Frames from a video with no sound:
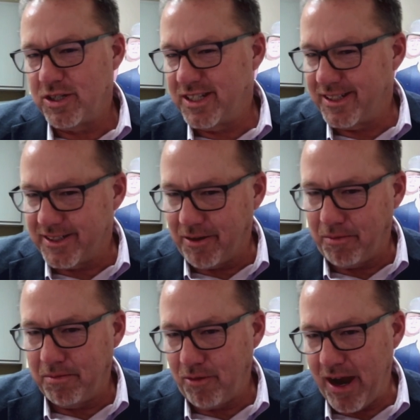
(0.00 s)
or system,
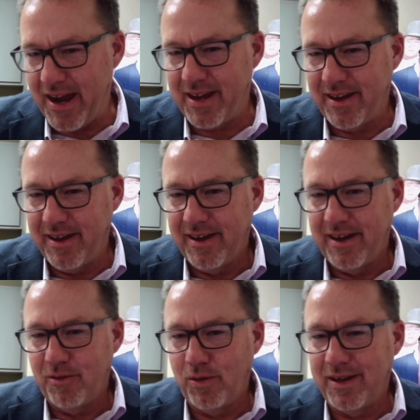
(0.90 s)
right?
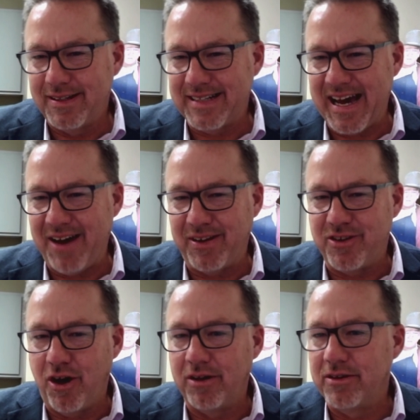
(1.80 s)
Really doesn't have
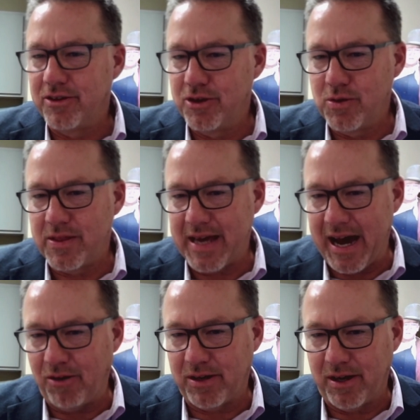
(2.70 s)
a ton to do with
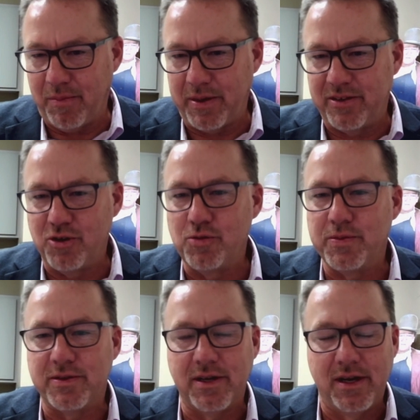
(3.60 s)
the outcome. It's
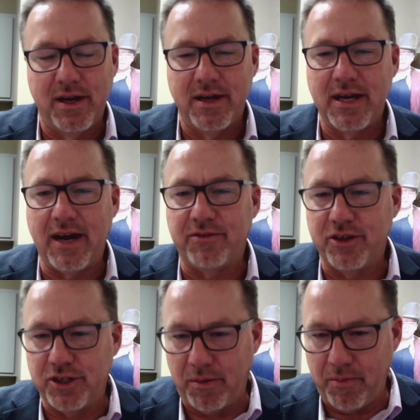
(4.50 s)
hoops you have
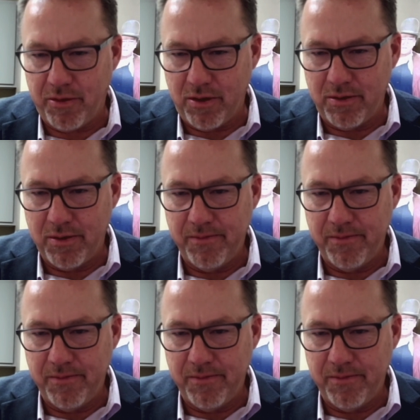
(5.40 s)
to jump through.